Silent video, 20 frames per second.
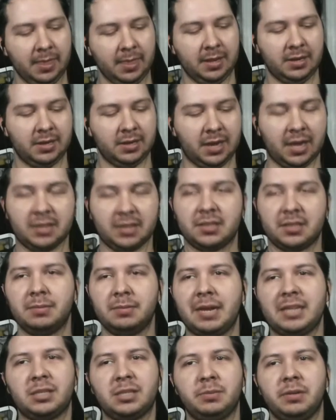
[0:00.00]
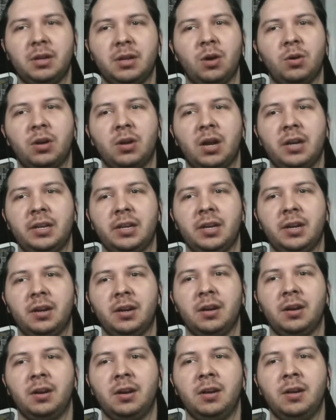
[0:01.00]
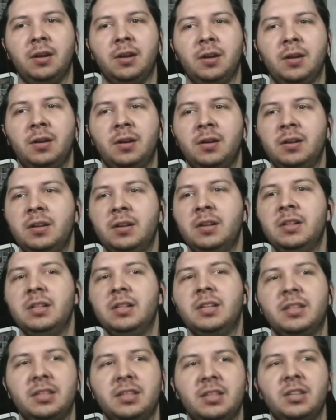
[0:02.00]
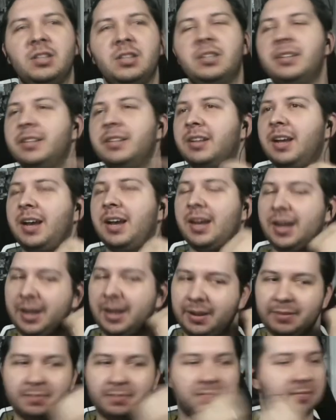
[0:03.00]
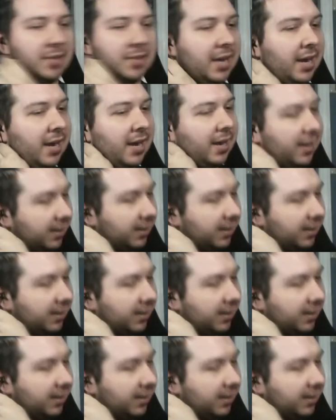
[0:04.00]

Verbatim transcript: Nah, something has to be going on here. There, nah. Nah.